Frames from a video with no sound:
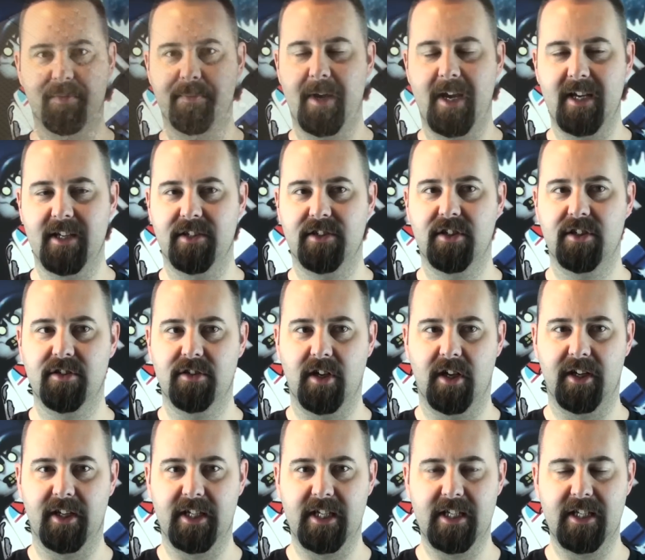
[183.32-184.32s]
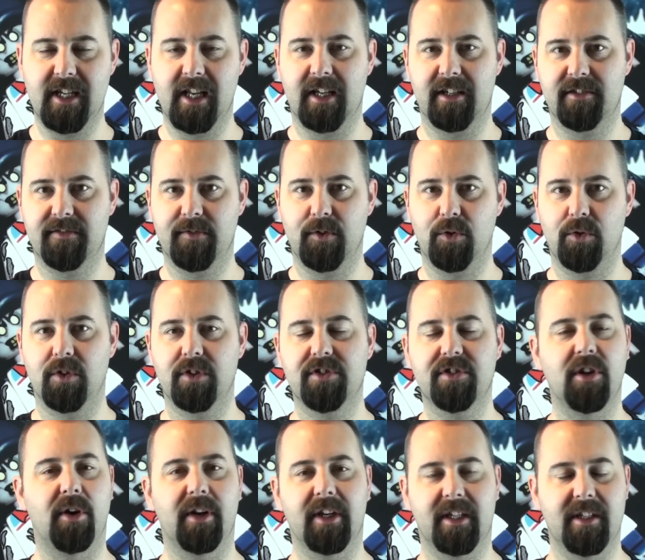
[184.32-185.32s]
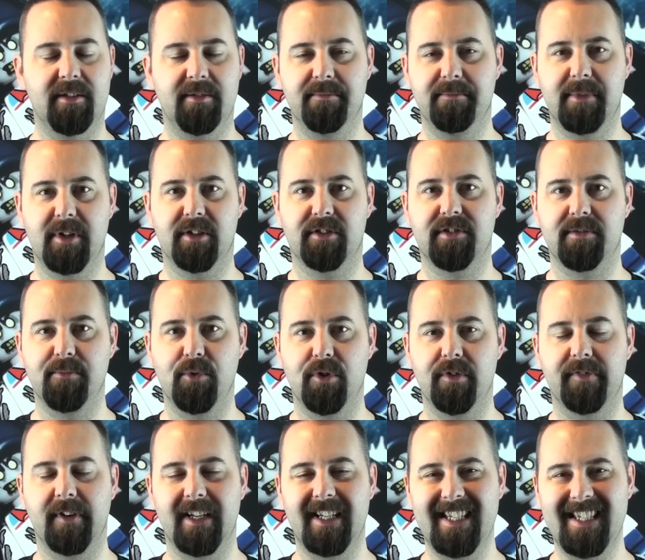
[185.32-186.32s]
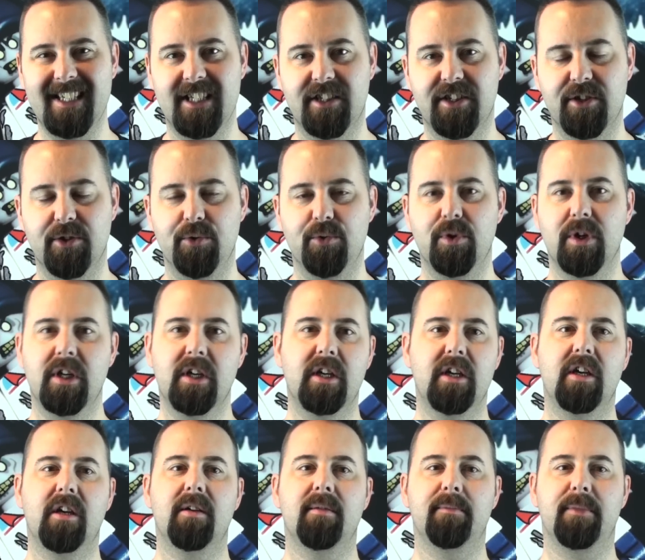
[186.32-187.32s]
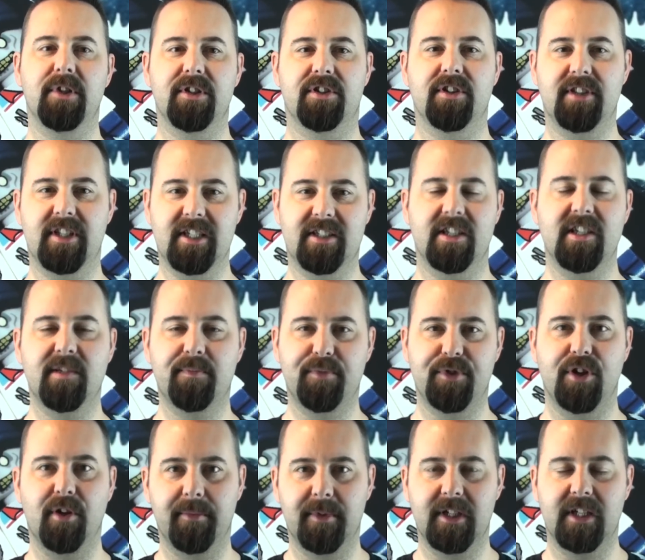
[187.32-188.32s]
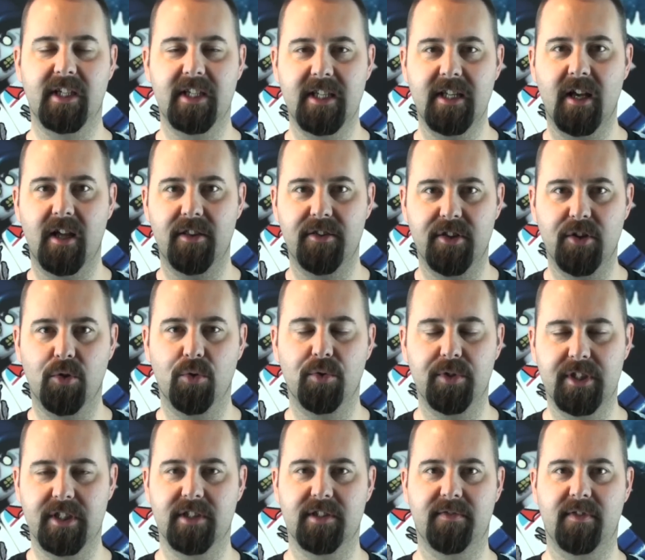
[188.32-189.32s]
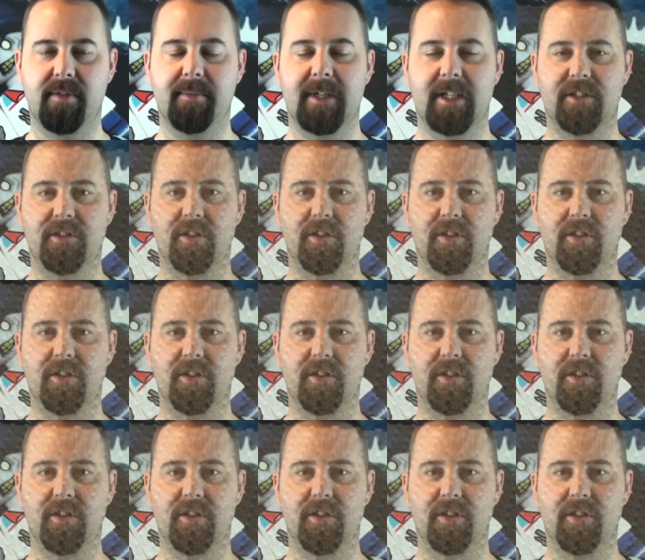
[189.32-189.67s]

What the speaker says: spares and I need legs for, so I can build some more if I need to. But this is predominantly the audience for the big